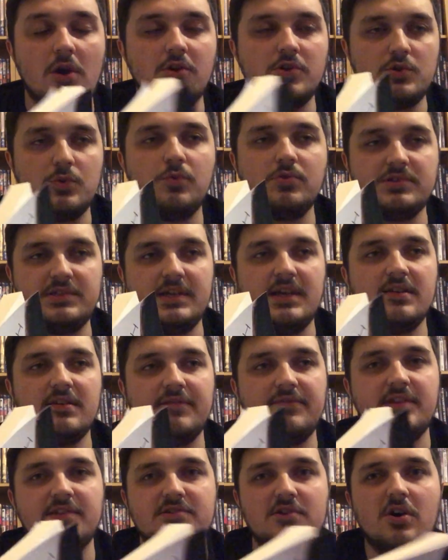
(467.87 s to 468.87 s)
towards the end
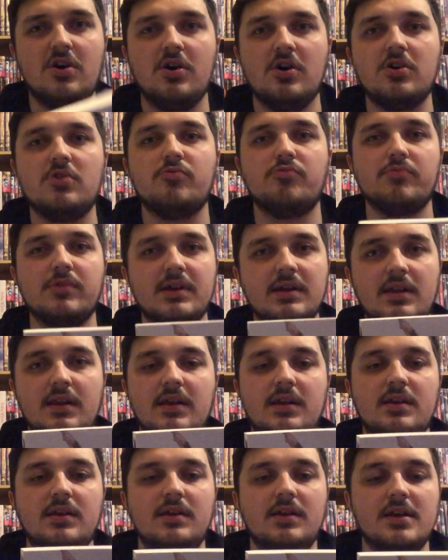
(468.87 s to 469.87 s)
of this arc
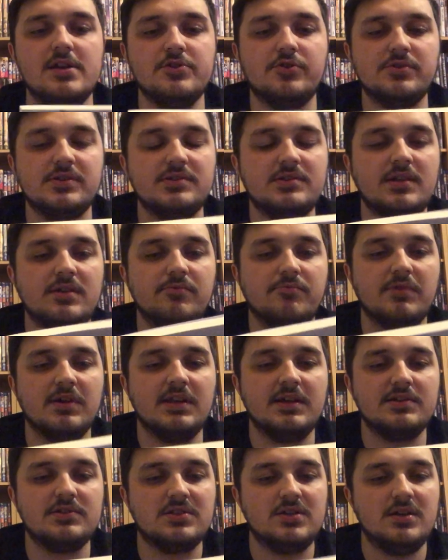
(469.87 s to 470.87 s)
really interesting and
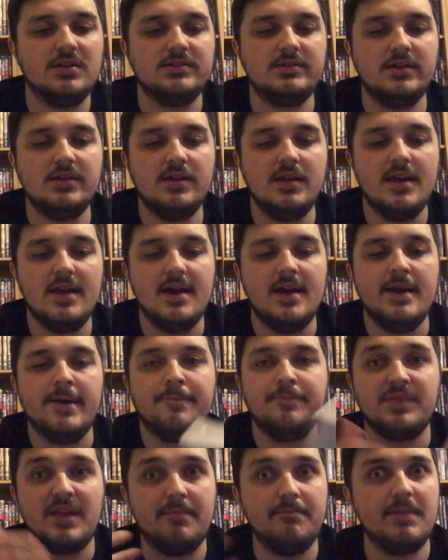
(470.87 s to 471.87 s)
really exciting,
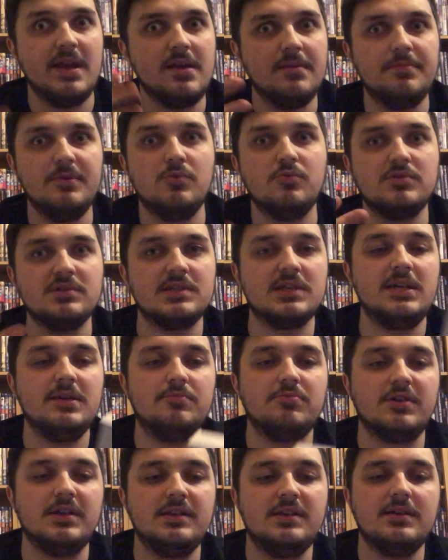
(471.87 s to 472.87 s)
and made me want to
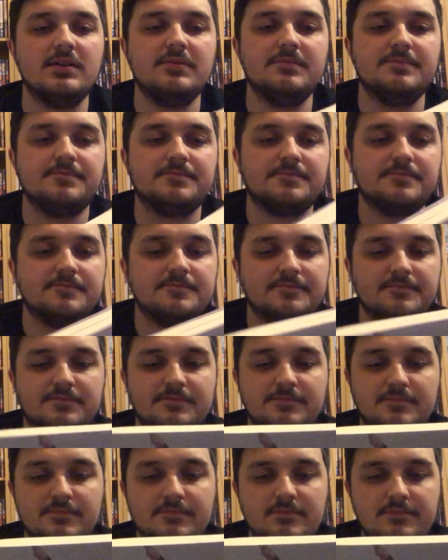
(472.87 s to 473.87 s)
keep reading.
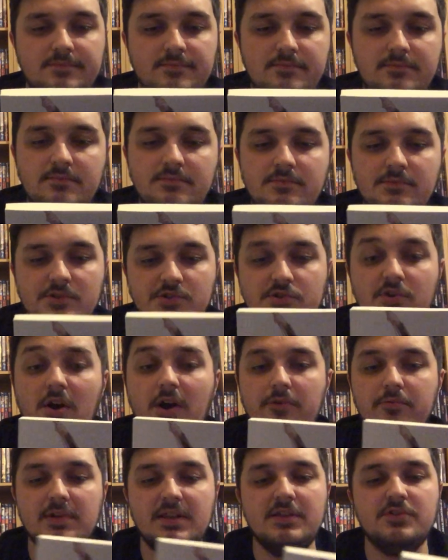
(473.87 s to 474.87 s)
So I
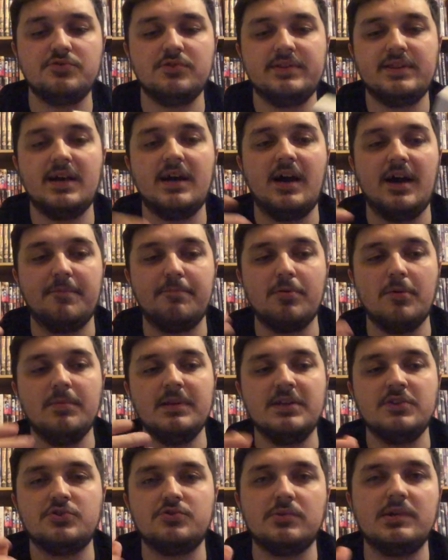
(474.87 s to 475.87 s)
really enjoyed that. I
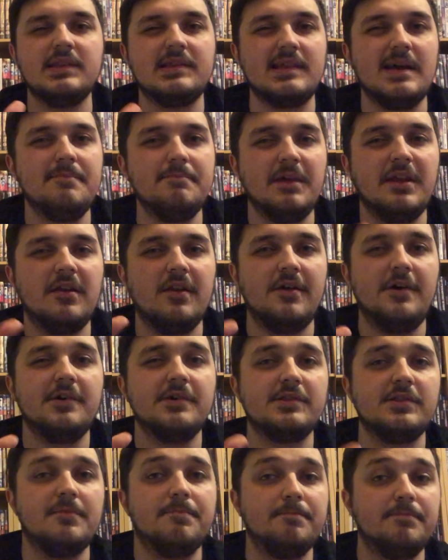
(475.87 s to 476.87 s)
probably enjoyed that middle arc
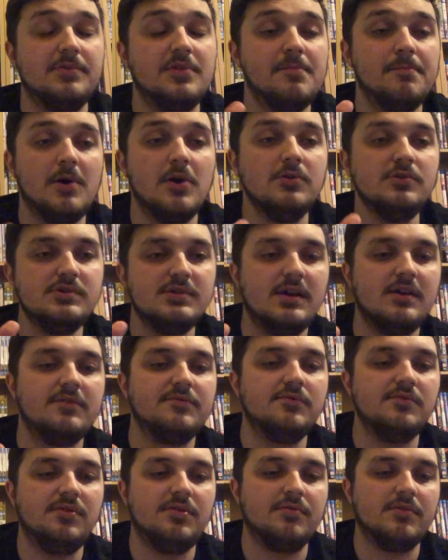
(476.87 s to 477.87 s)
the most out of
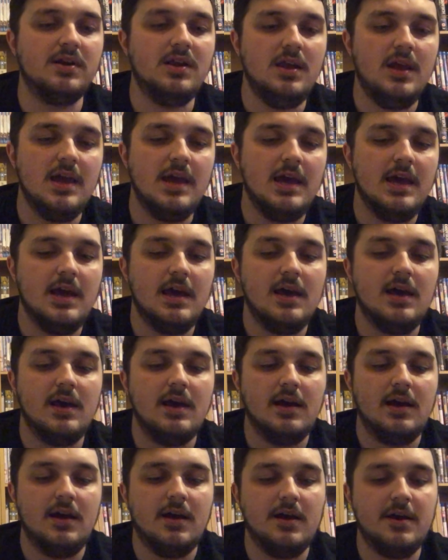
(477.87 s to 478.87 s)
all 3,
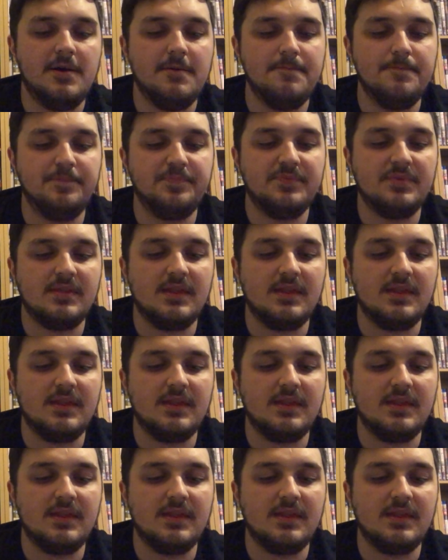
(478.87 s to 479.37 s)
and